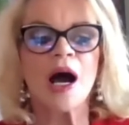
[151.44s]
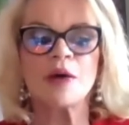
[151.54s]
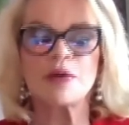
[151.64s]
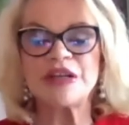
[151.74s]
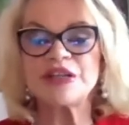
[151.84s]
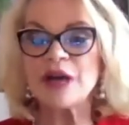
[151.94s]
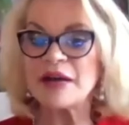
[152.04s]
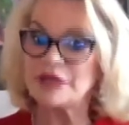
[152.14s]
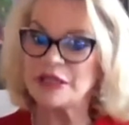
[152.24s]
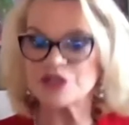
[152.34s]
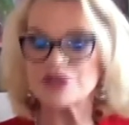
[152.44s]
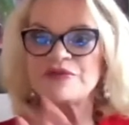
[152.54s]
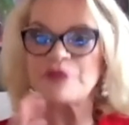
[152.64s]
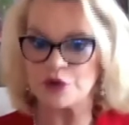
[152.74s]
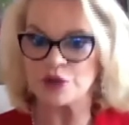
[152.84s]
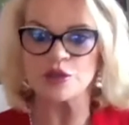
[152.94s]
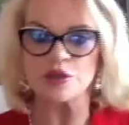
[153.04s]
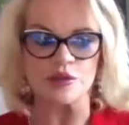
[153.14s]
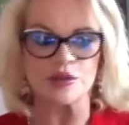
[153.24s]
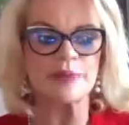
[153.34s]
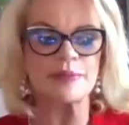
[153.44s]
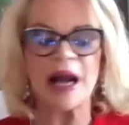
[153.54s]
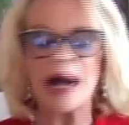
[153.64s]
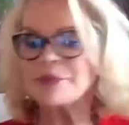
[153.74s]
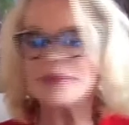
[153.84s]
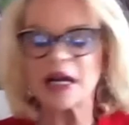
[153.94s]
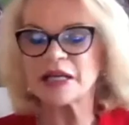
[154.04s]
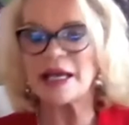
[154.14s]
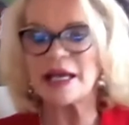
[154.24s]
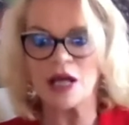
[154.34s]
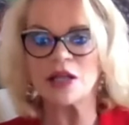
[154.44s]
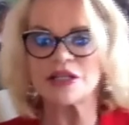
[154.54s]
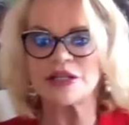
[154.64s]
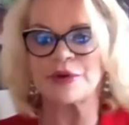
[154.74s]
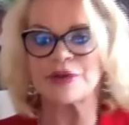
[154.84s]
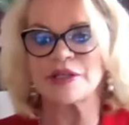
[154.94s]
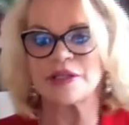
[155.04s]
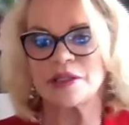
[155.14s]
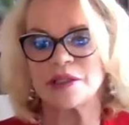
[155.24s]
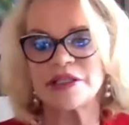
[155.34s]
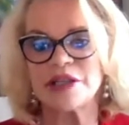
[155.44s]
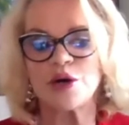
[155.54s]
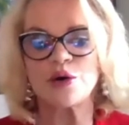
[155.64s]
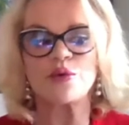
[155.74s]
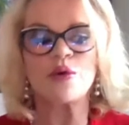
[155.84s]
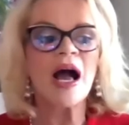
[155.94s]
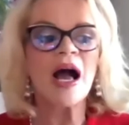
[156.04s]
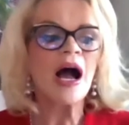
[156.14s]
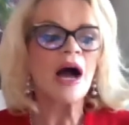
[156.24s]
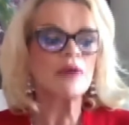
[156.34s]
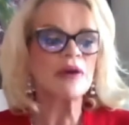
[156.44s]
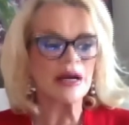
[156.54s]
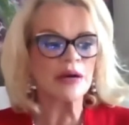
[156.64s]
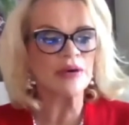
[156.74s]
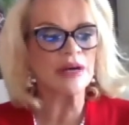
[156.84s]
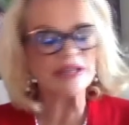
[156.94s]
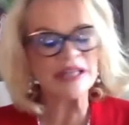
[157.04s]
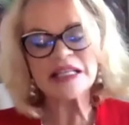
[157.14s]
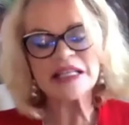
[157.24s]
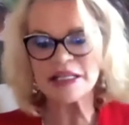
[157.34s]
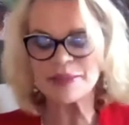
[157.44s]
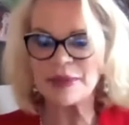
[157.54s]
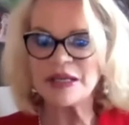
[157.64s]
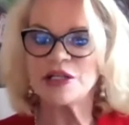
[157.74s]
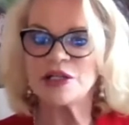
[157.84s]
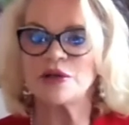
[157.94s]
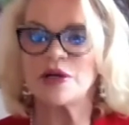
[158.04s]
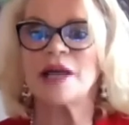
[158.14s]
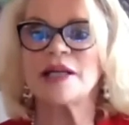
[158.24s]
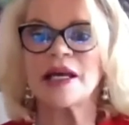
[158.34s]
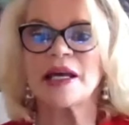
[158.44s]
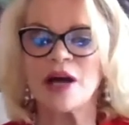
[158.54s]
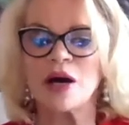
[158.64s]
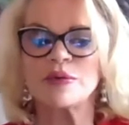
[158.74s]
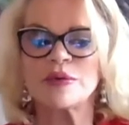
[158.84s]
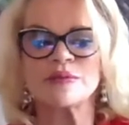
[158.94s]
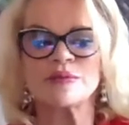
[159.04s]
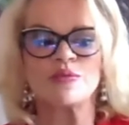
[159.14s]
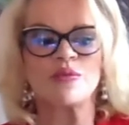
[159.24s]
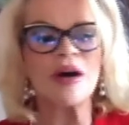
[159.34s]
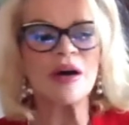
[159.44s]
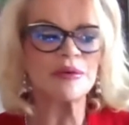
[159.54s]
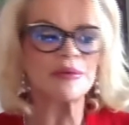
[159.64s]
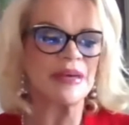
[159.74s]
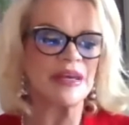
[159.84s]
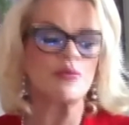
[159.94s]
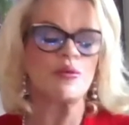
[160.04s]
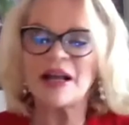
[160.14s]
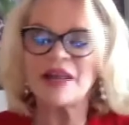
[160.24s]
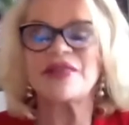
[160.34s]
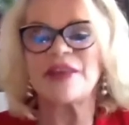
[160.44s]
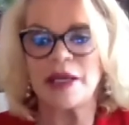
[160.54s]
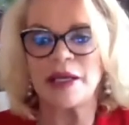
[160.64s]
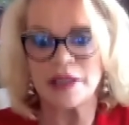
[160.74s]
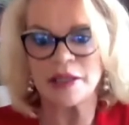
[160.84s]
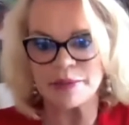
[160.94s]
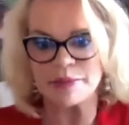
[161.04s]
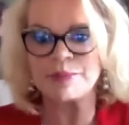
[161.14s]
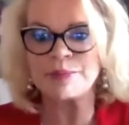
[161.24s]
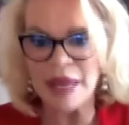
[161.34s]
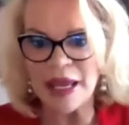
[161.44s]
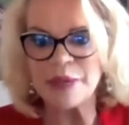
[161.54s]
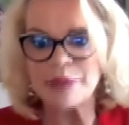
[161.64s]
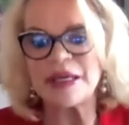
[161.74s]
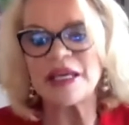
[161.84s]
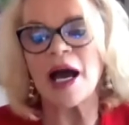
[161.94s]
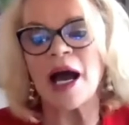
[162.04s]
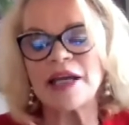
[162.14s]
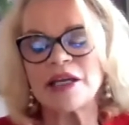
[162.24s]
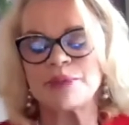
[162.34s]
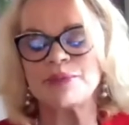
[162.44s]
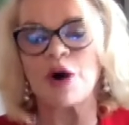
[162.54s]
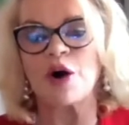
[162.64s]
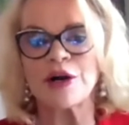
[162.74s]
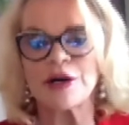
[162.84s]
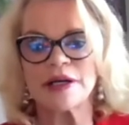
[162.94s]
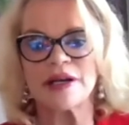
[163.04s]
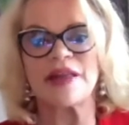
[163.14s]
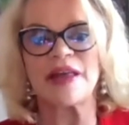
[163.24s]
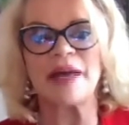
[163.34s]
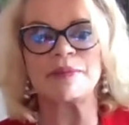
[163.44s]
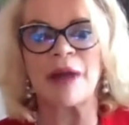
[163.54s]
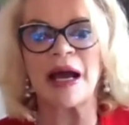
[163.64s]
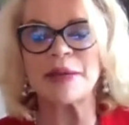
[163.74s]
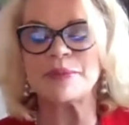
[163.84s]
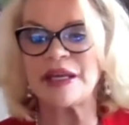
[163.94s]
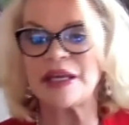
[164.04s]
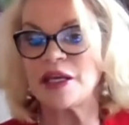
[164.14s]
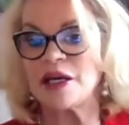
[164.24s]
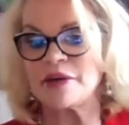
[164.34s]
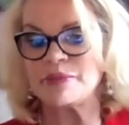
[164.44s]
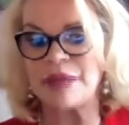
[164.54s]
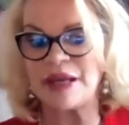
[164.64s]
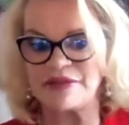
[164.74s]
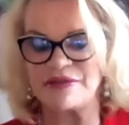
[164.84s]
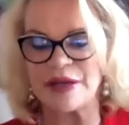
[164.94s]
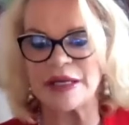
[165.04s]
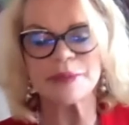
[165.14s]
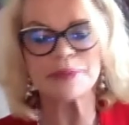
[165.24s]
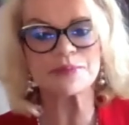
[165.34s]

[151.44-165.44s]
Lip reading: We do have industry verticals, but I'm not a technology person. So when I was asked to speak to you guys, I thought, well, what would be one thing that maybe I could impart that might be of benefit?